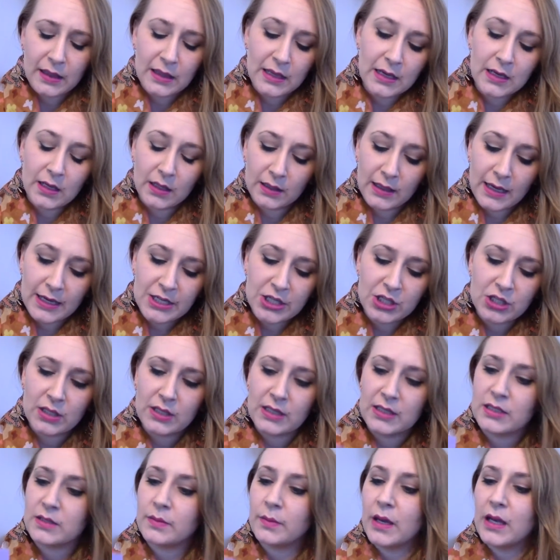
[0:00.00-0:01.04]
the collection
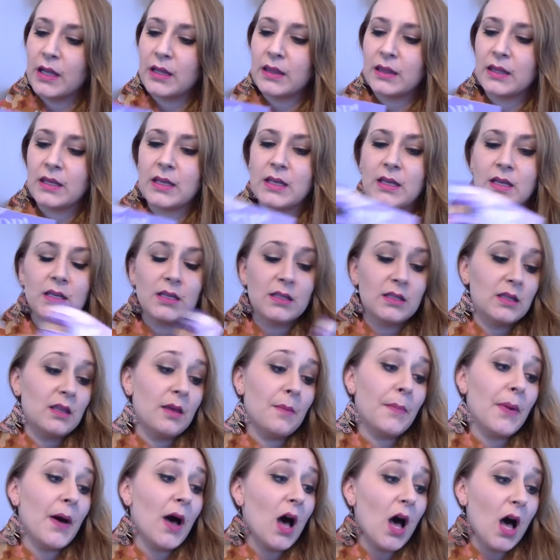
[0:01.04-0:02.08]
this month is the
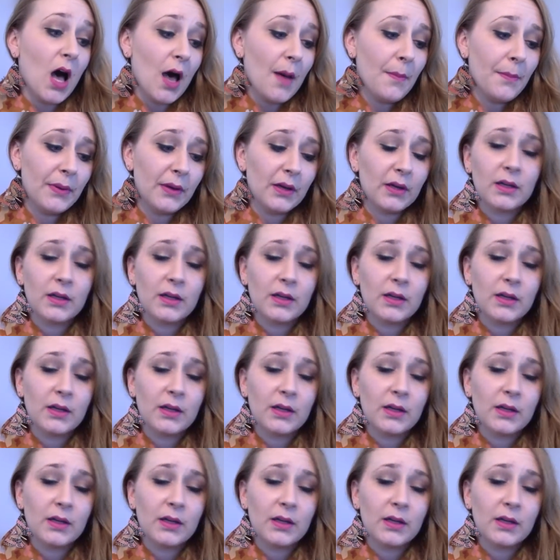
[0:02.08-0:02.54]
Pop